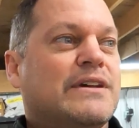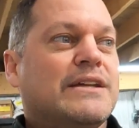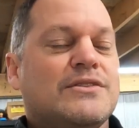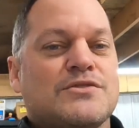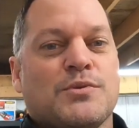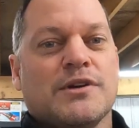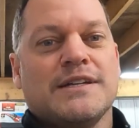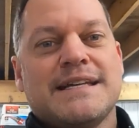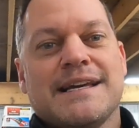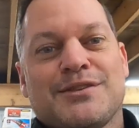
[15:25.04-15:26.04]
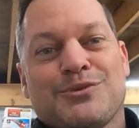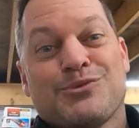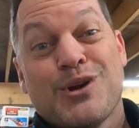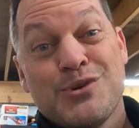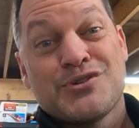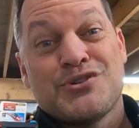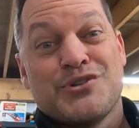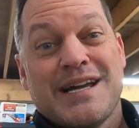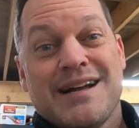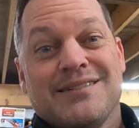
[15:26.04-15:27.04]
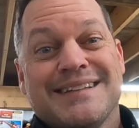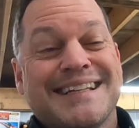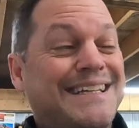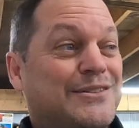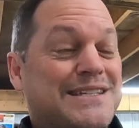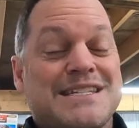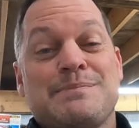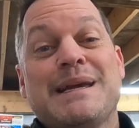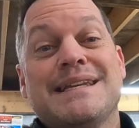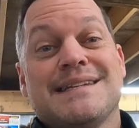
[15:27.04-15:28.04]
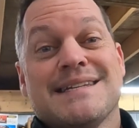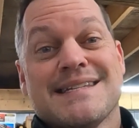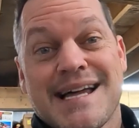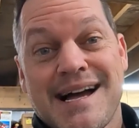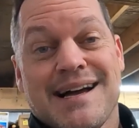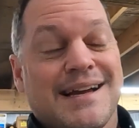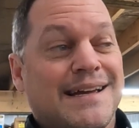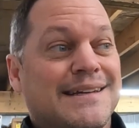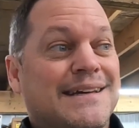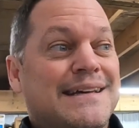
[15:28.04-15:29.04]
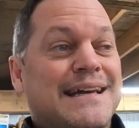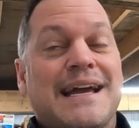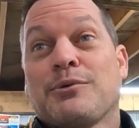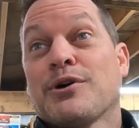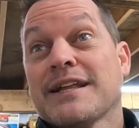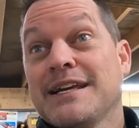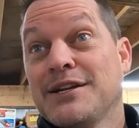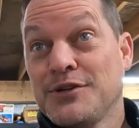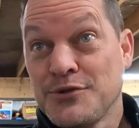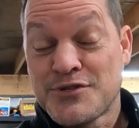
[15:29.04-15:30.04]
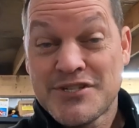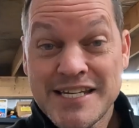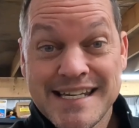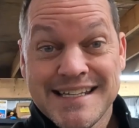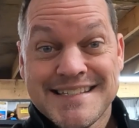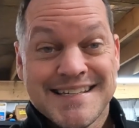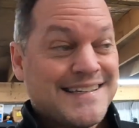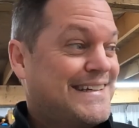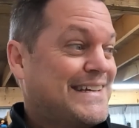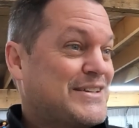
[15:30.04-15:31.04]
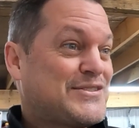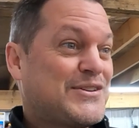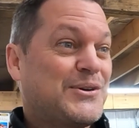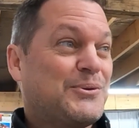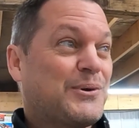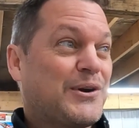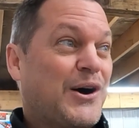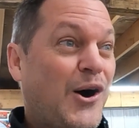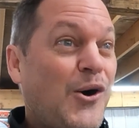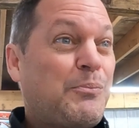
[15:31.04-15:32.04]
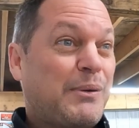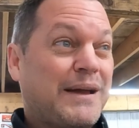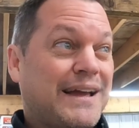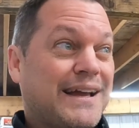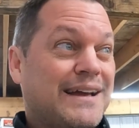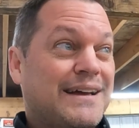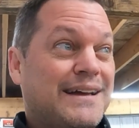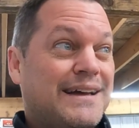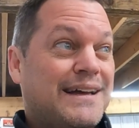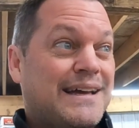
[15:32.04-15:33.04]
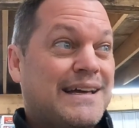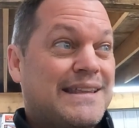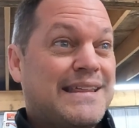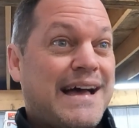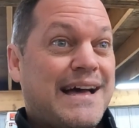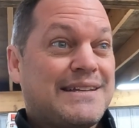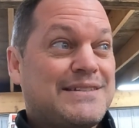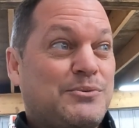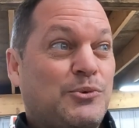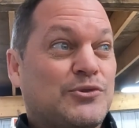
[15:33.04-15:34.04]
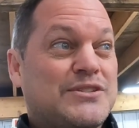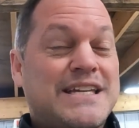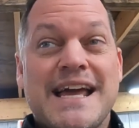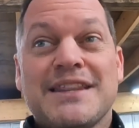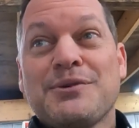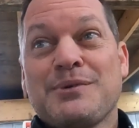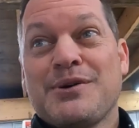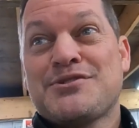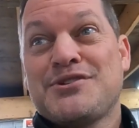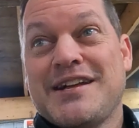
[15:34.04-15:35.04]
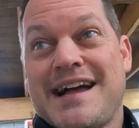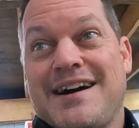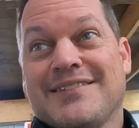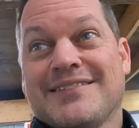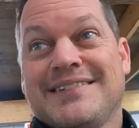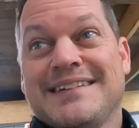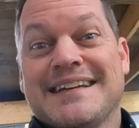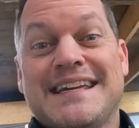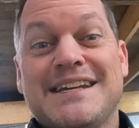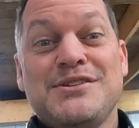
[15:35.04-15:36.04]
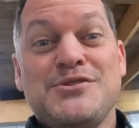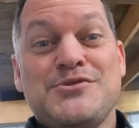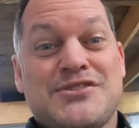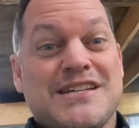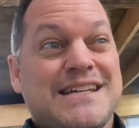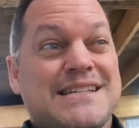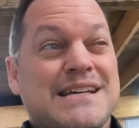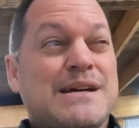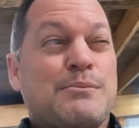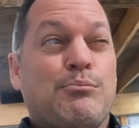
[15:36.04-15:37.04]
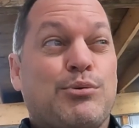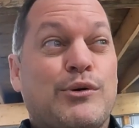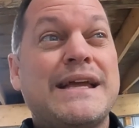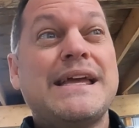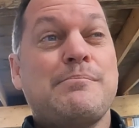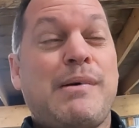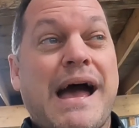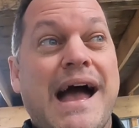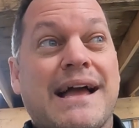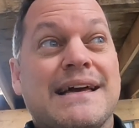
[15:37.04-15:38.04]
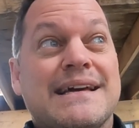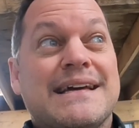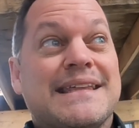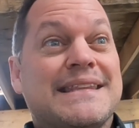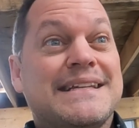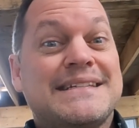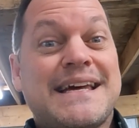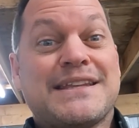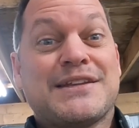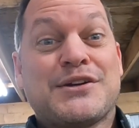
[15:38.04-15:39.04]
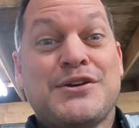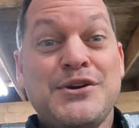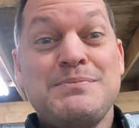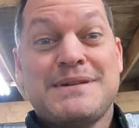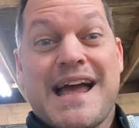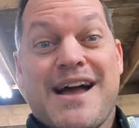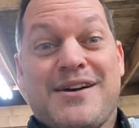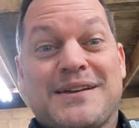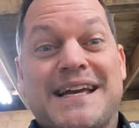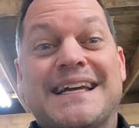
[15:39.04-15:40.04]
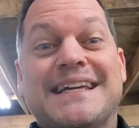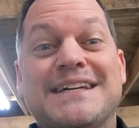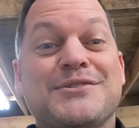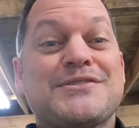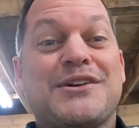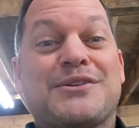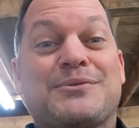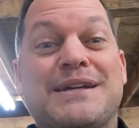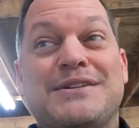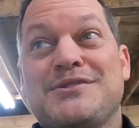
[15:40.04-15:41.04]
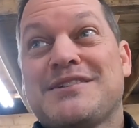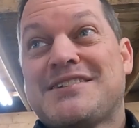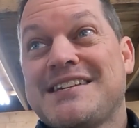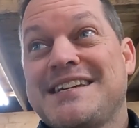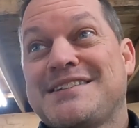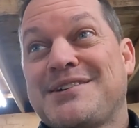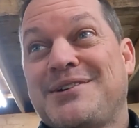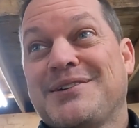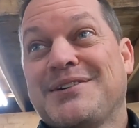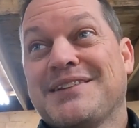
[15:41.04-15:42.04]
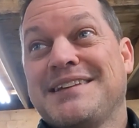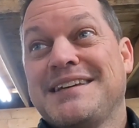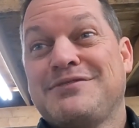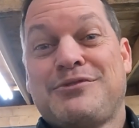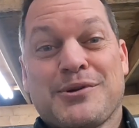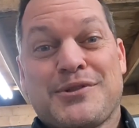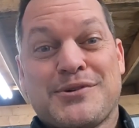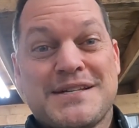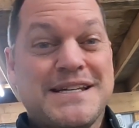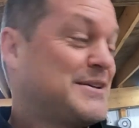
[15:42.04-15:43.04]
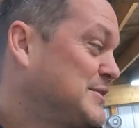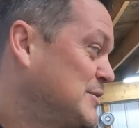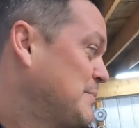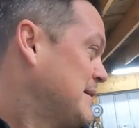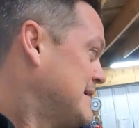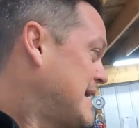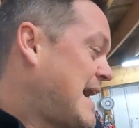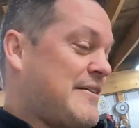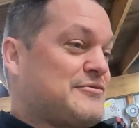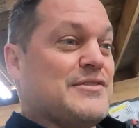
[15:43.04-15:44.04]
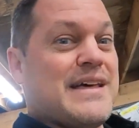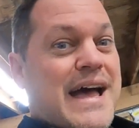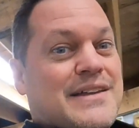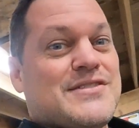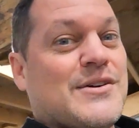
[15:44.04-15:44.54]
videos, we're going to take the Roadster down to Gillette Speed and Design, and we're going to get a new seat. So we're hoping that we'll take the Roadster down, get a new seat, bring it back, and then take the Coupe down, and Gil is going to redo the seat on the 413 Coupe after that.